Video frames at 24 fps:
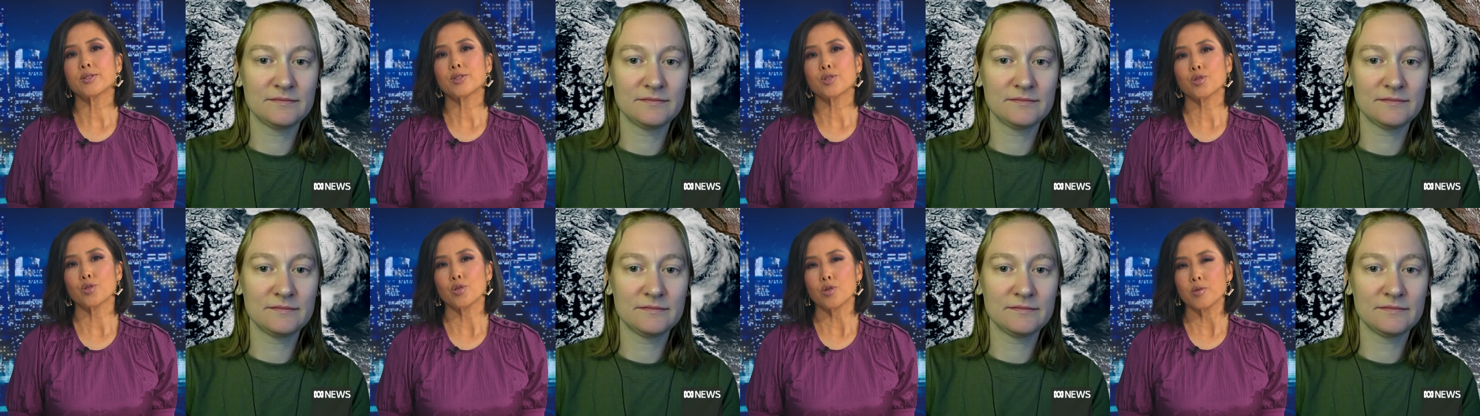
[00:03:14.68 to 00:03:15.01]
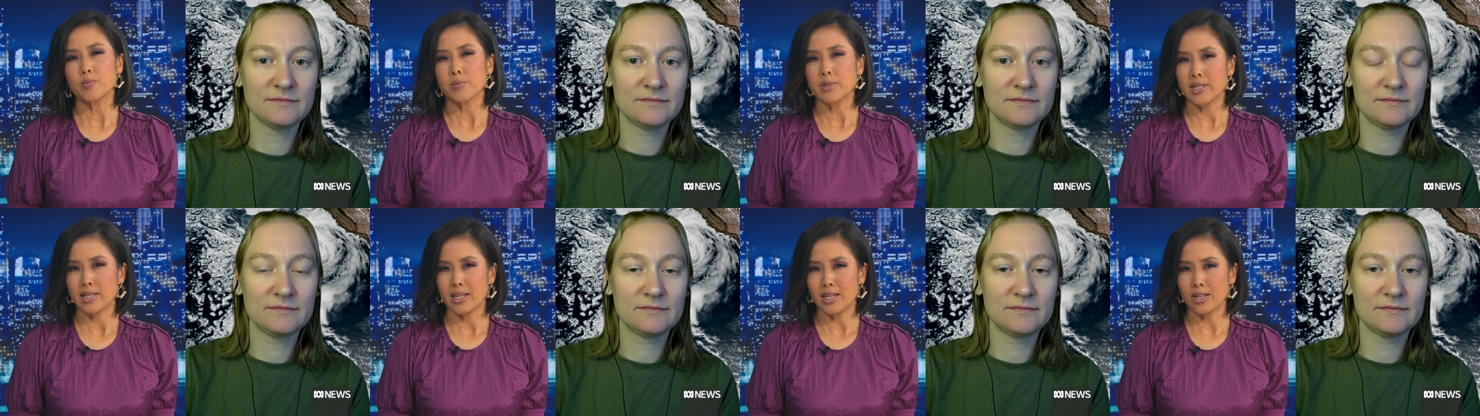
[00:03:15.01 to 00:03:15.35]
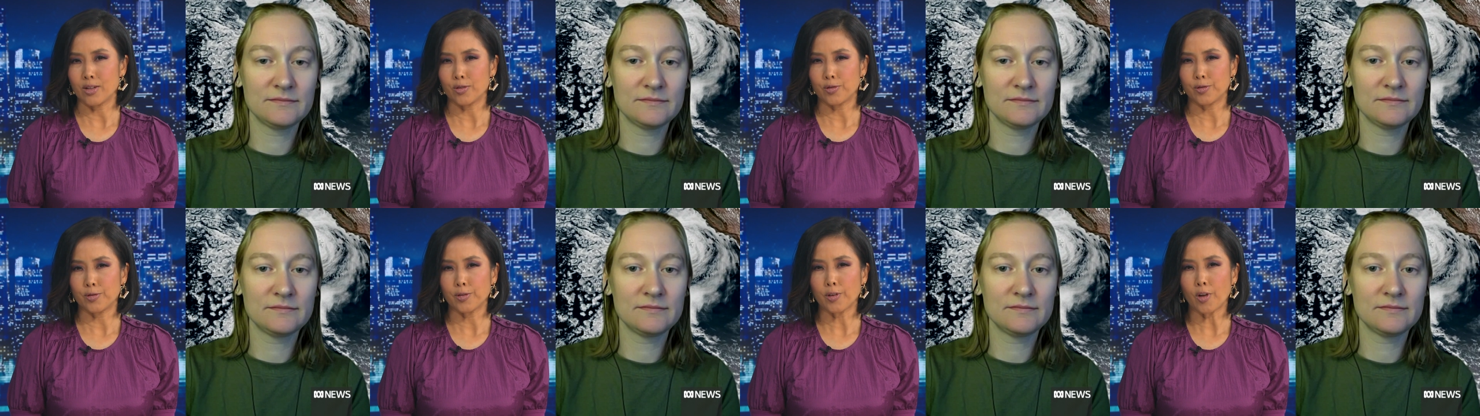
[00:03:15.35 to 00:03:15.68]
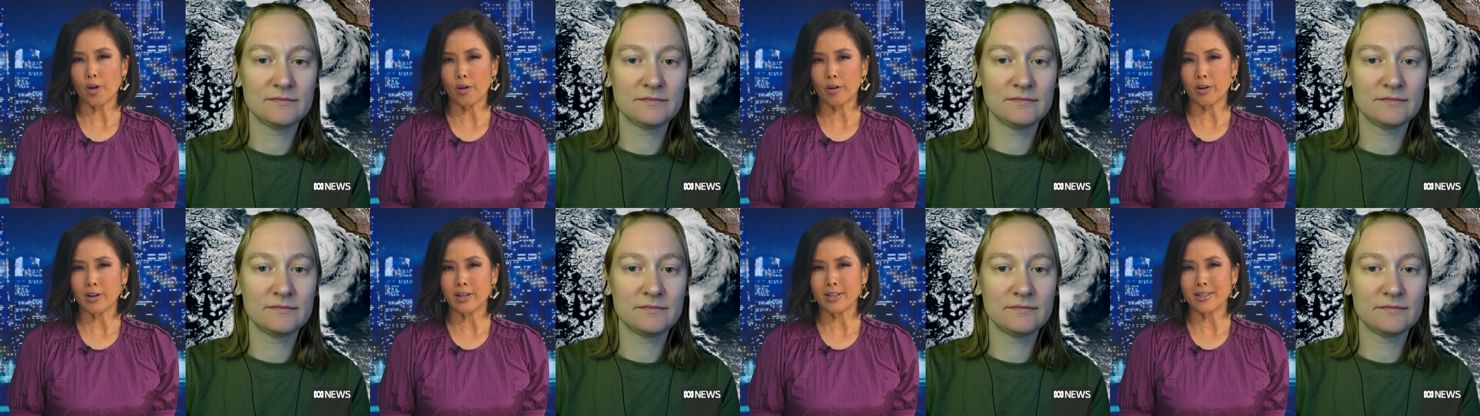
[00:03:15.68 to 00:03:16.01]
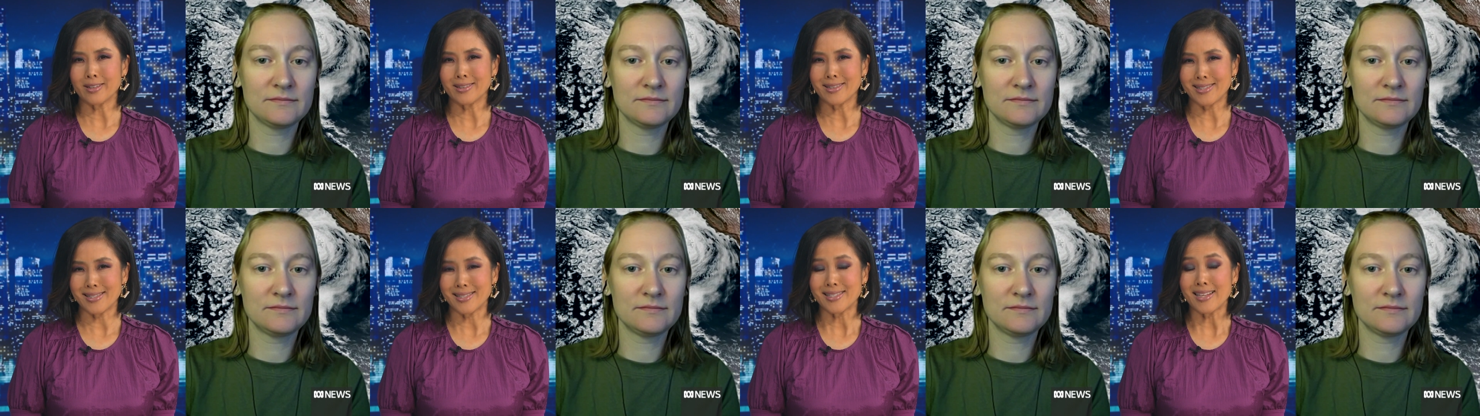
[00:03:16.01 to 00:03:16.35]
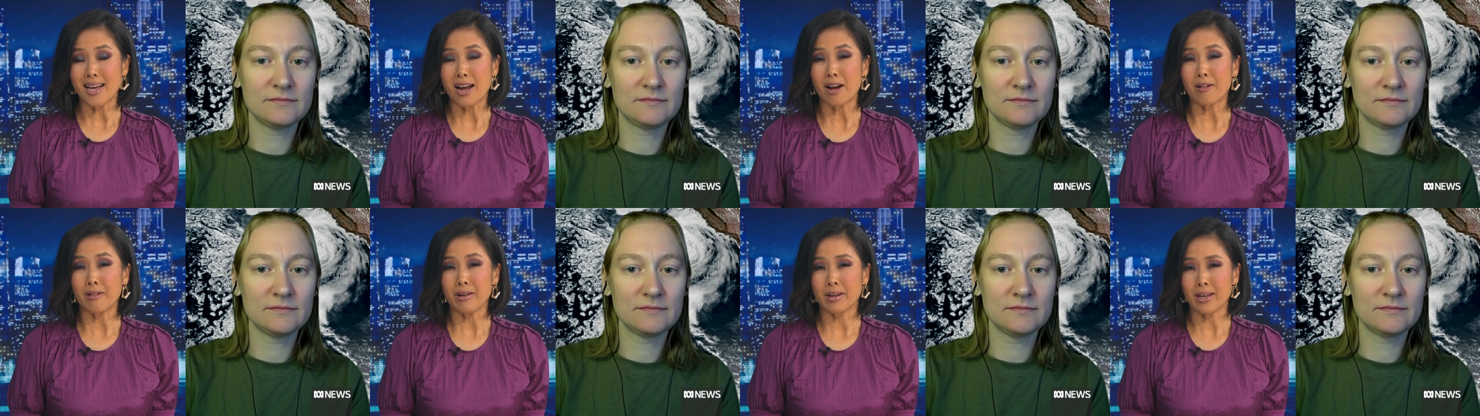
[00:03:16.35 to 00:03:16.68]
Speaker 1: storm to hit Florida
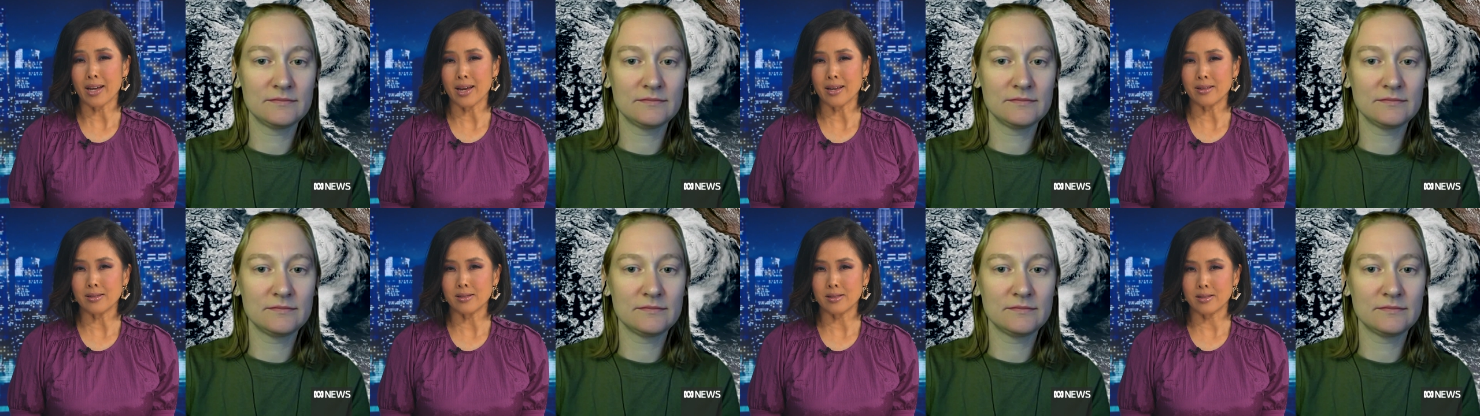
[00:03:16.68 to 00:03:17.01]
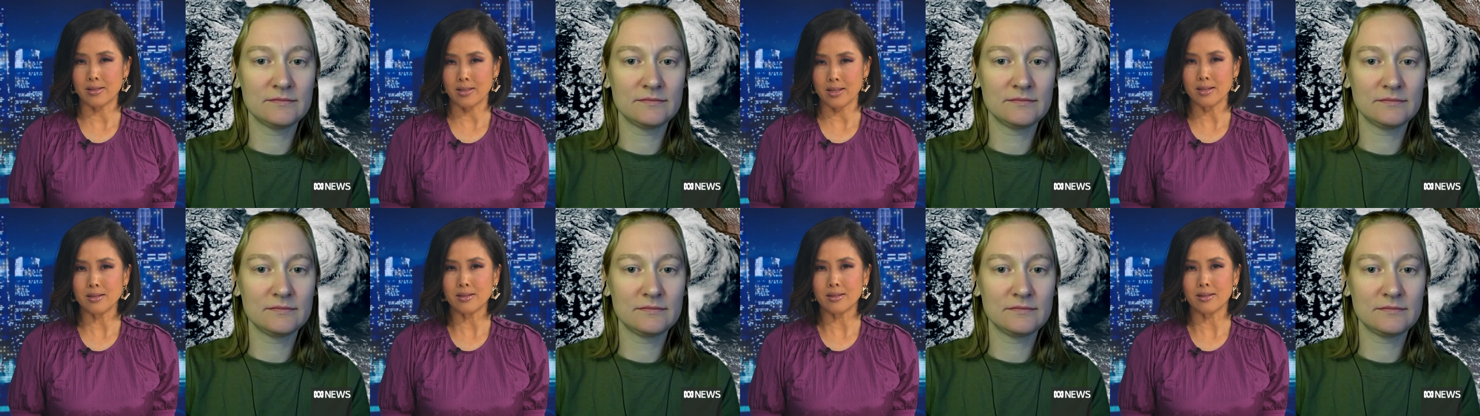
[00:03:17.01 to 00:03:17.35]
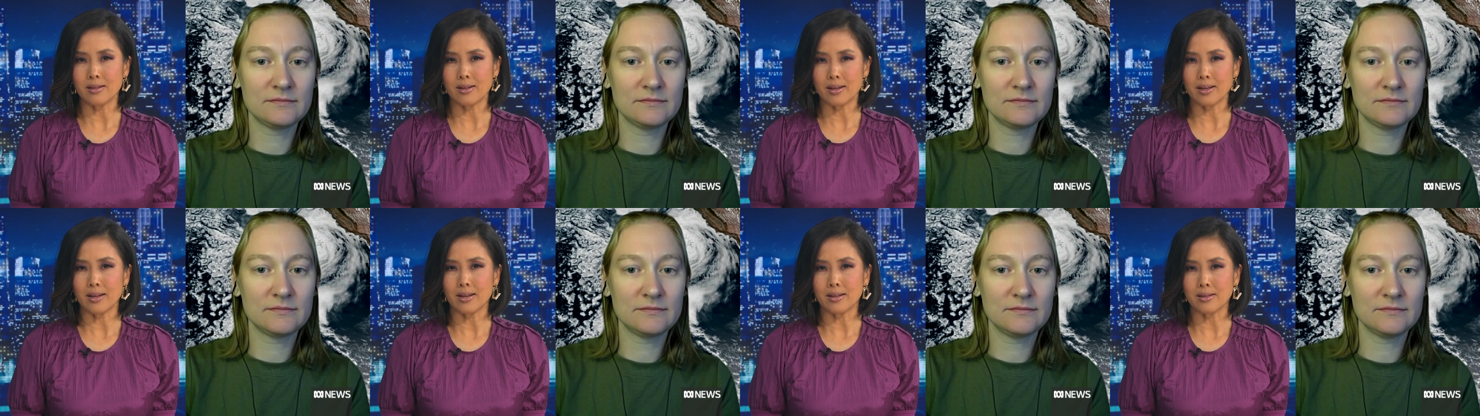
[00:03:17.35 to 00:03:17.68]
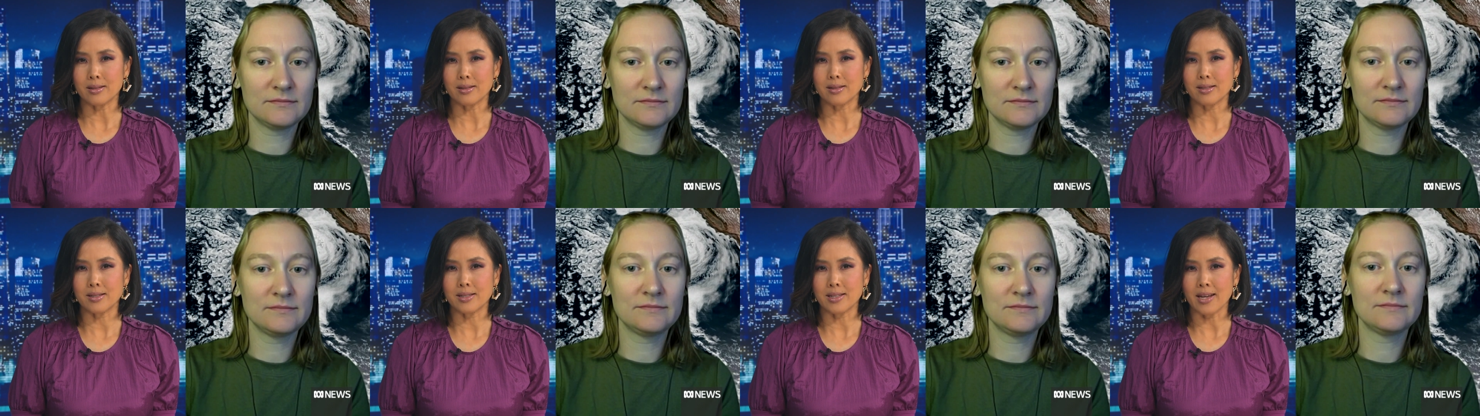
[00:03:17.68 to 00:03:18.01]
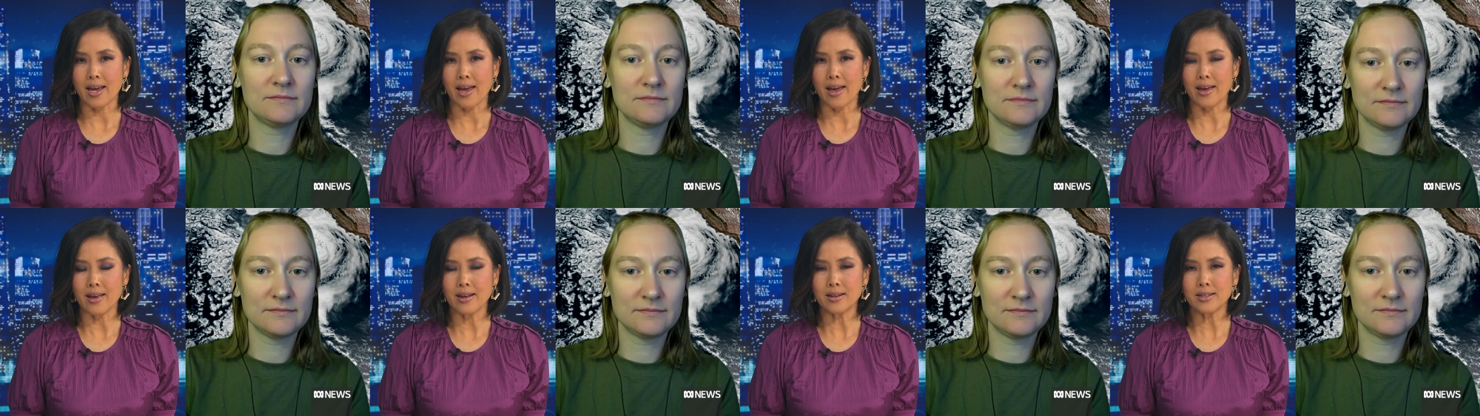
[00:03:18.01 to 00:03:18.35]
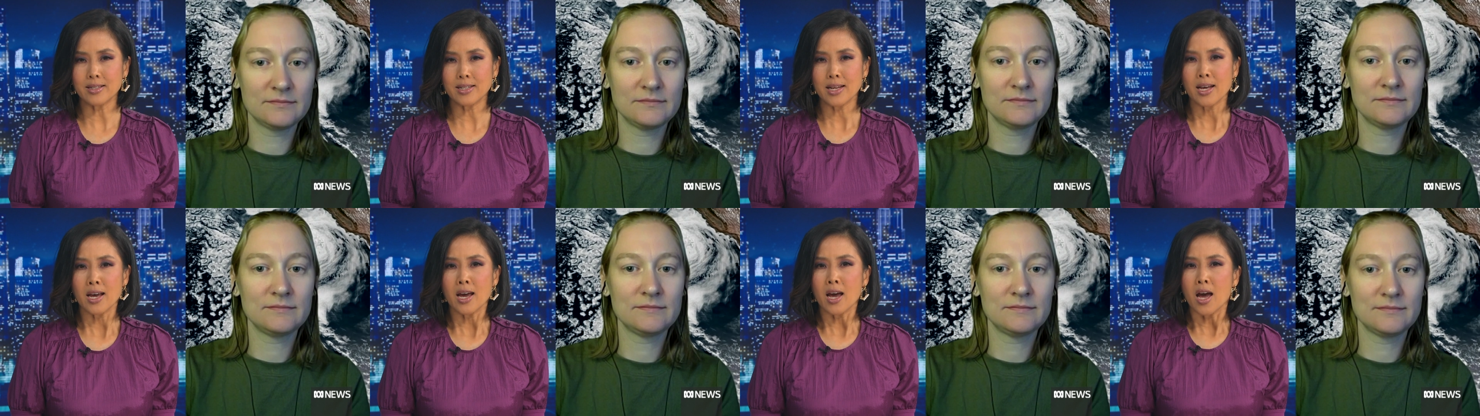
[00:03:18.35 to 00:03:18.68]
this hurricane season, I
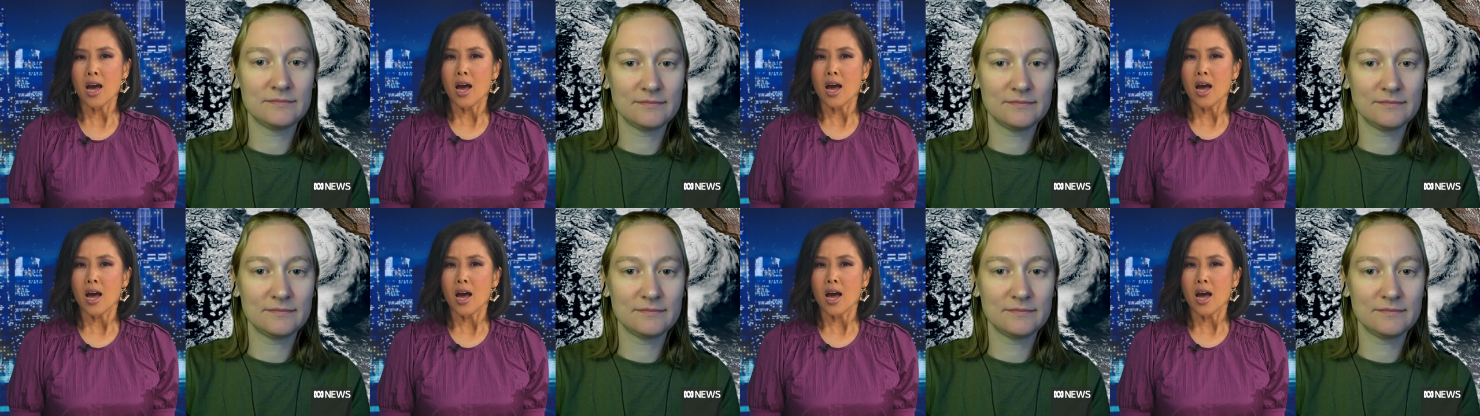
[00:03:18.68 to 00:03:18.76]
understand.